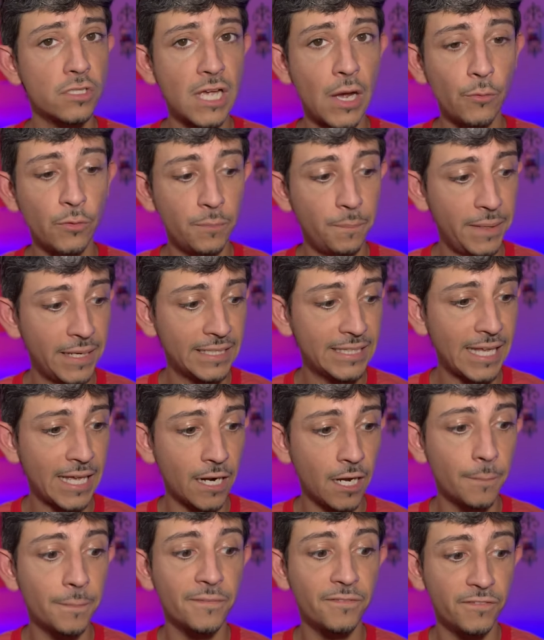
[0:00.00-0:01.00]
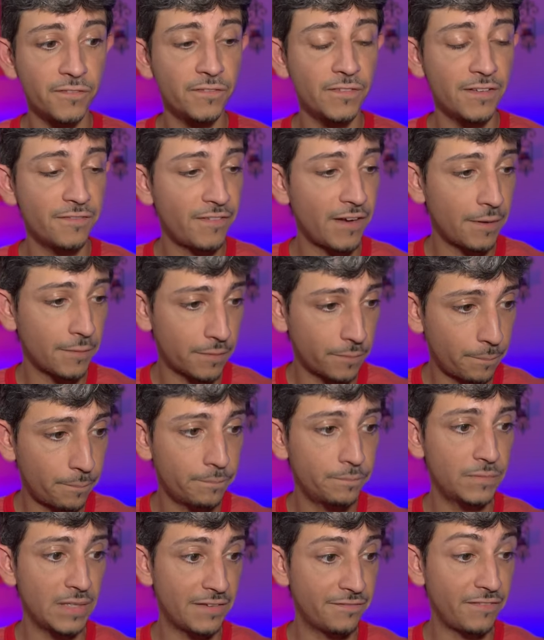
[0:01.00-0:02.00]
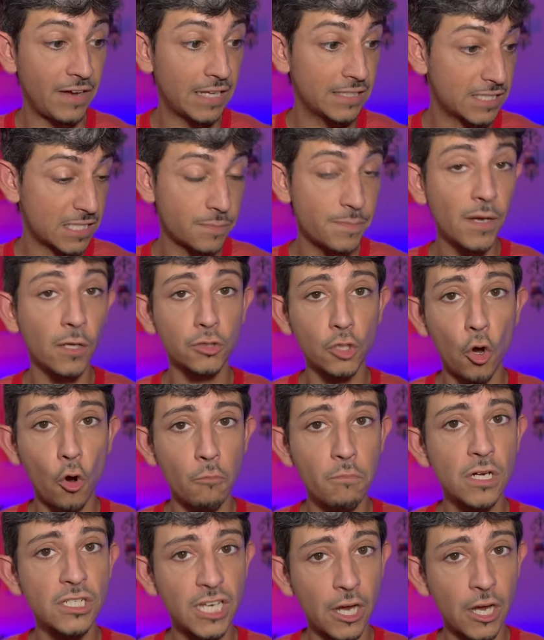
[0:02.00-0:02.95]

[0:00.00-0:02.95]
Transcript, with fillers: I would pick that up if, if I if I smelt a whole bunch,